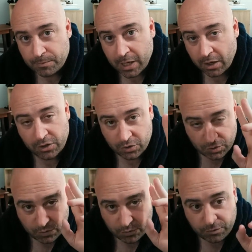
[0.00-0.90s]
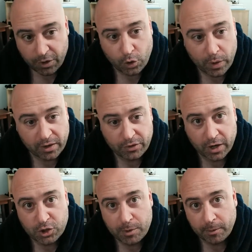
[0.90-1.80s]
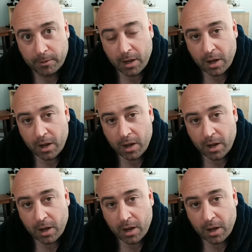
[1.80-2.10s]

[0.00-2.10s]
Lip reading: Now, very quick thought experiment.